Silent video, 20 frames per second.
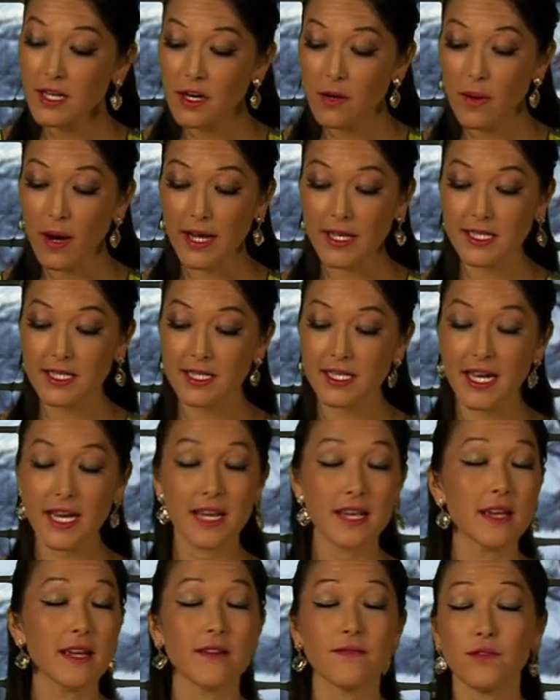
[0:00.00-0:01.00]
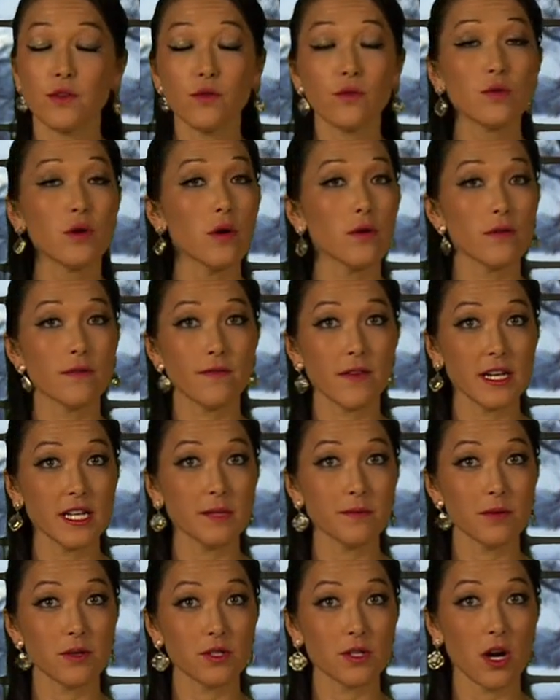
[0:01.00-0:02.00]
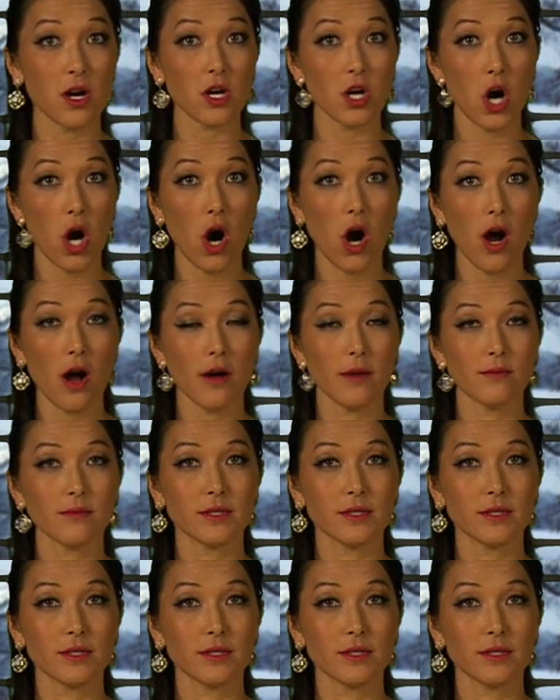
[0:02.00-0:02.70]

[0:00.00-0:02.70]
know, I say if you go to facebook.com